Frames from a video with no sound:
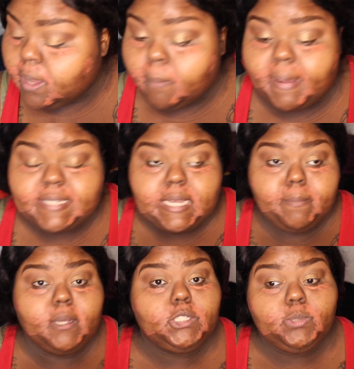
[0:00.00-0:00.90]
by the time
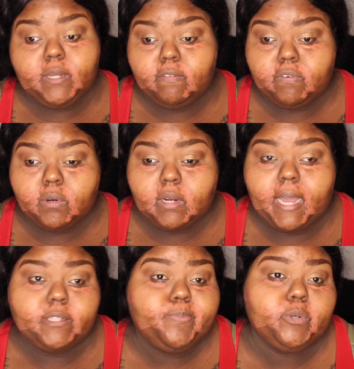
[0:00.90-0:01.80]
I was 24, I
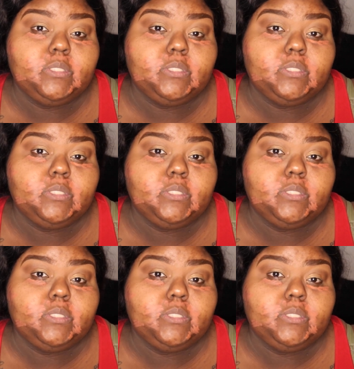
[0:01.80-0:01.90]
was supposed